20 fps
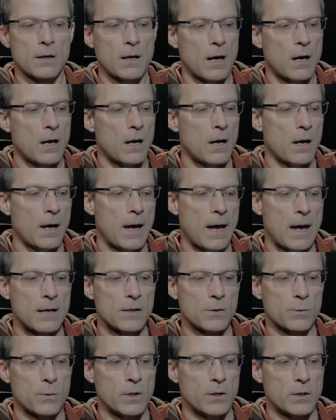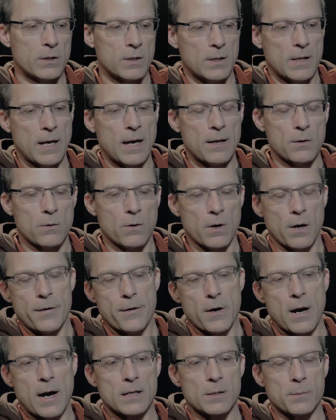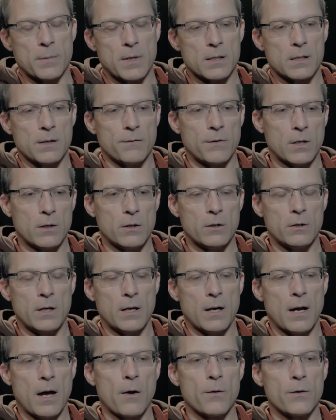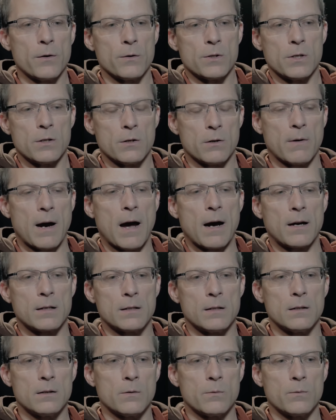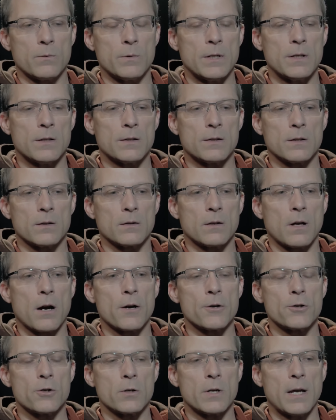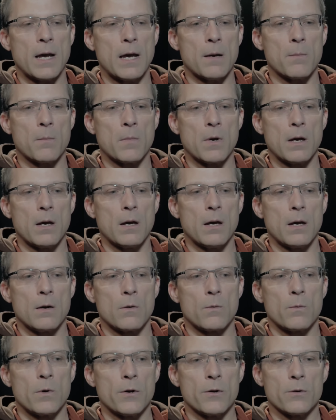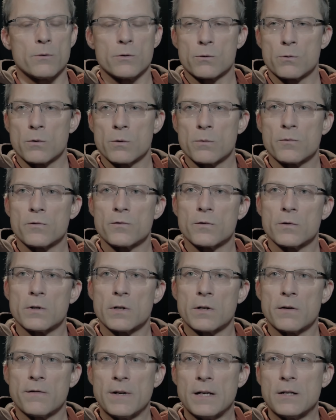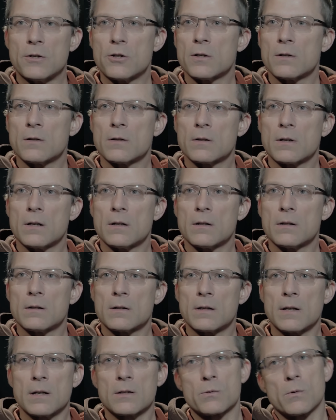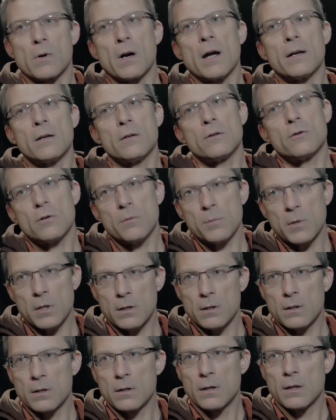as we looked at that, there were other aspects of it, including how those interacted with the larger game where there was room for innovation. And that's where I contributed.